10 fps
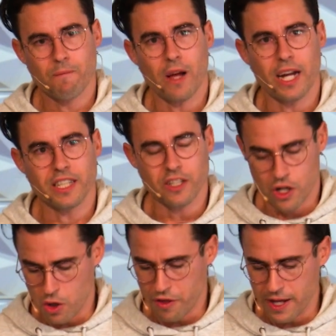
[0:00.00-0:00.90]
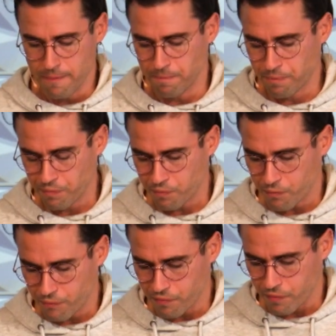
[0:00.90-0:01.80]
I didn't know that
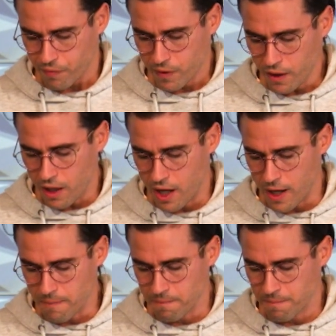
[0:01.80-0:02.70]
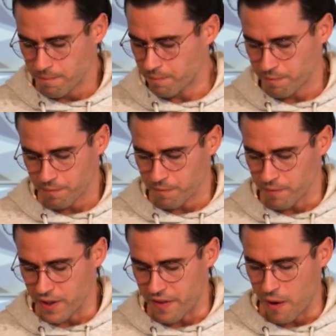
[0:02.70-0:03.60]
um,
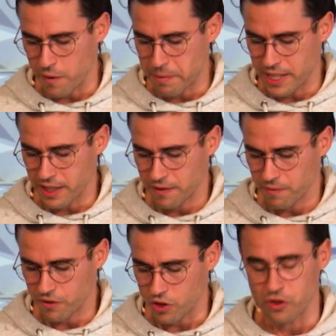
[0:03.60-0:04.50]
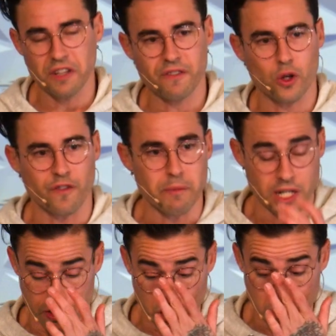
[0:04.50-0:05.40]
that that would be so difficult for me
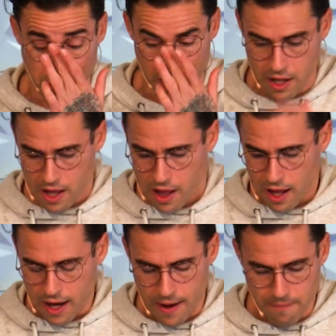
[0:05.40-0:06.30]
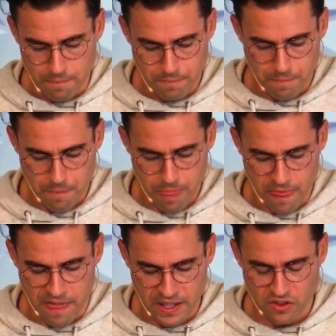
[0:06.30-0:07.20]
to do, but um,
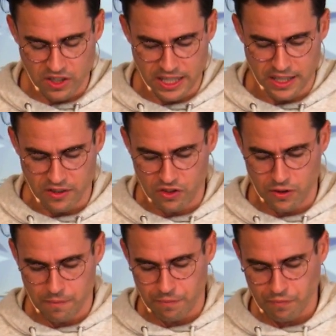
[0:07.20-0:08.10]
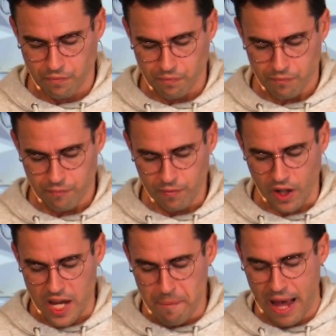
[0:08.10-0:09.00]
this is
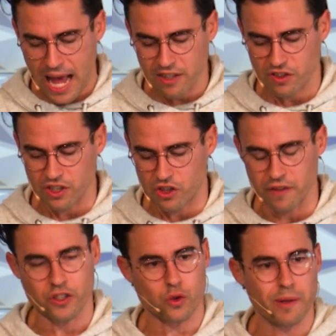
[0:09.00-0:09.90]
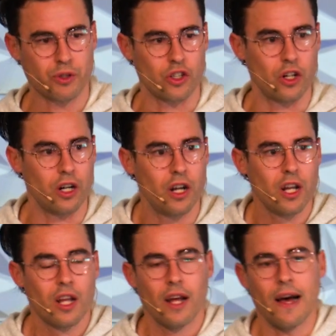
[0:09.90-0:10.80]
a passage of scripture
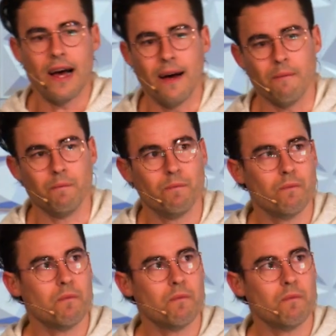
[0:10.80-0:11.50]
um,